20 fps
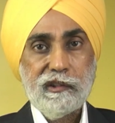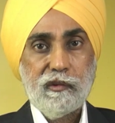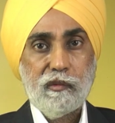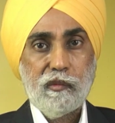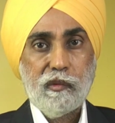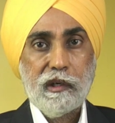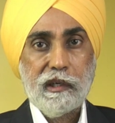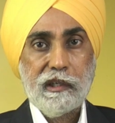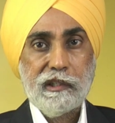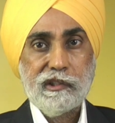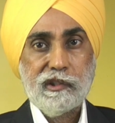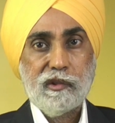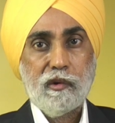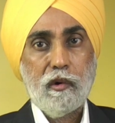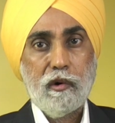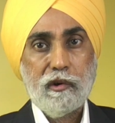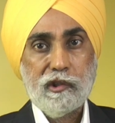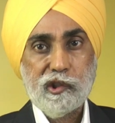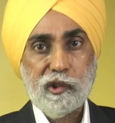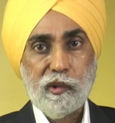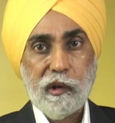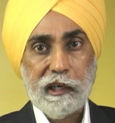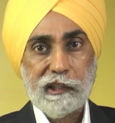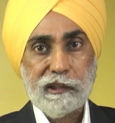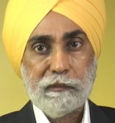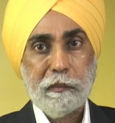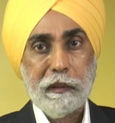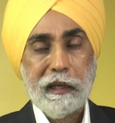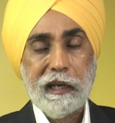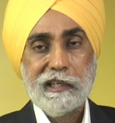verse also
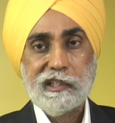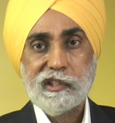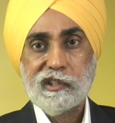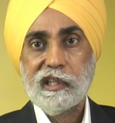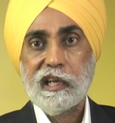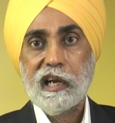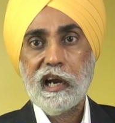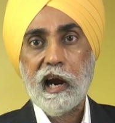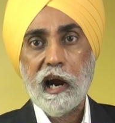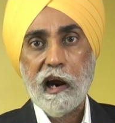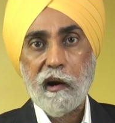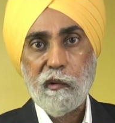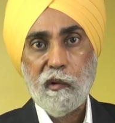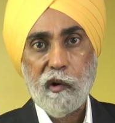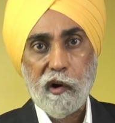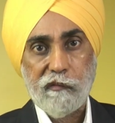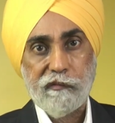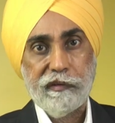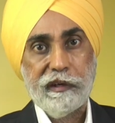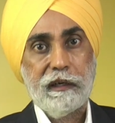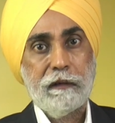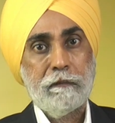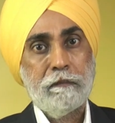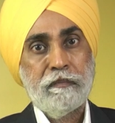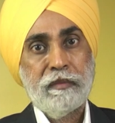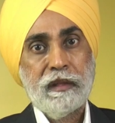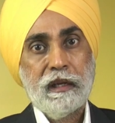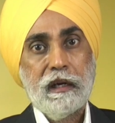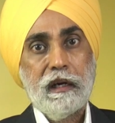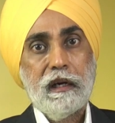explains the how of it.
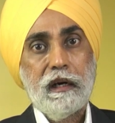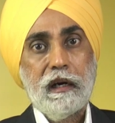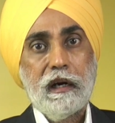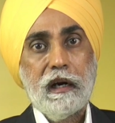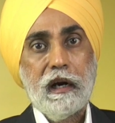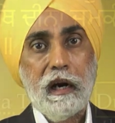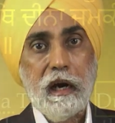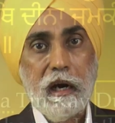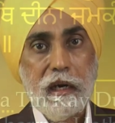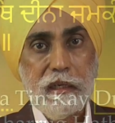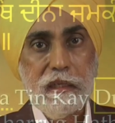Har